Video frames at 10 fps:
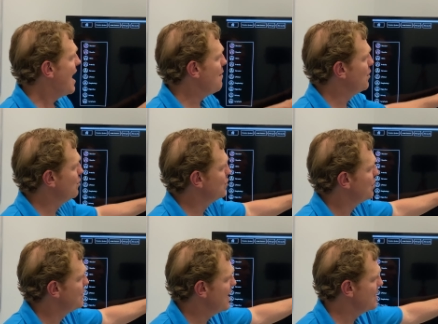And we
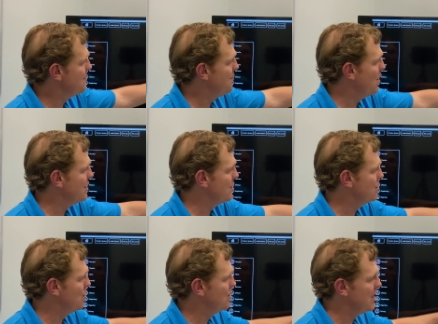also tend to find
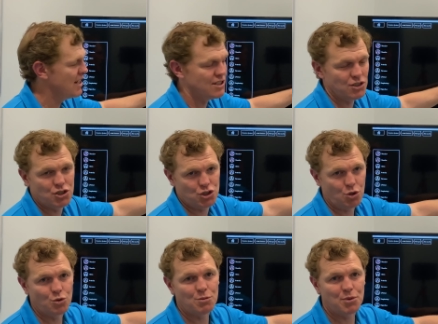associated
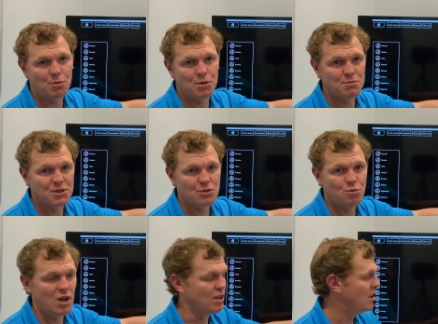shoulder problems as
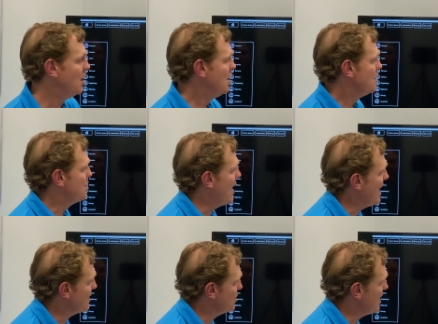well. So
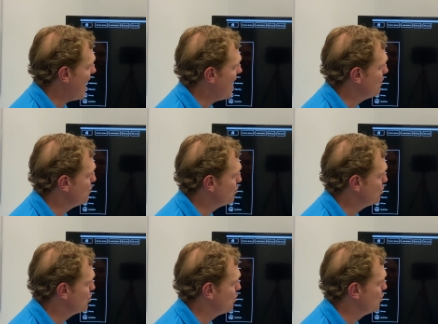actually how your
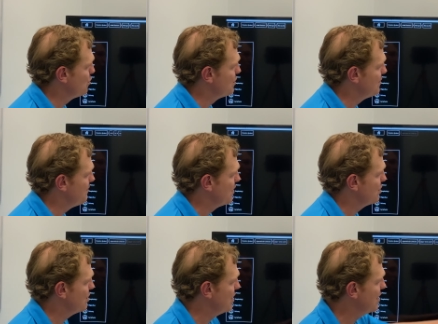shoulder is
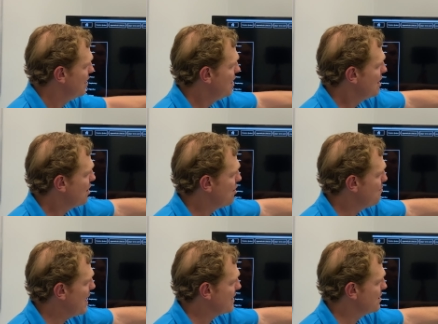functioning, going
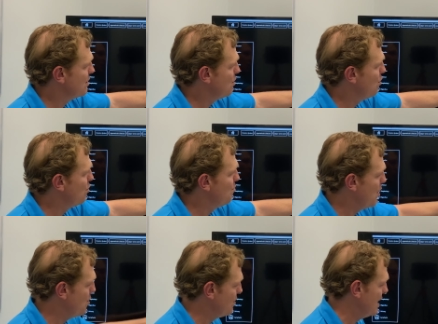back to the long
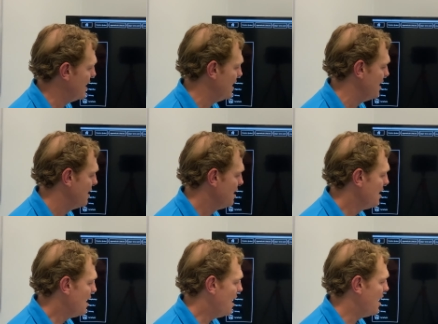bone here,
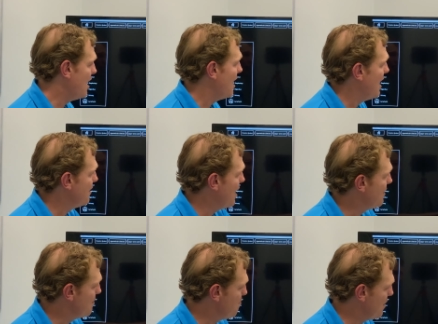and
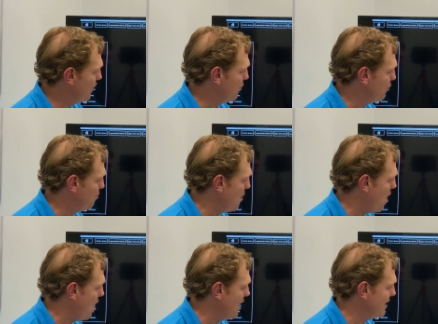the muscles
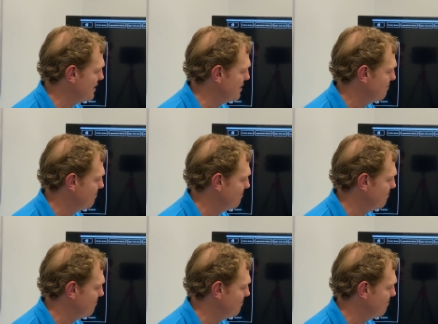behind,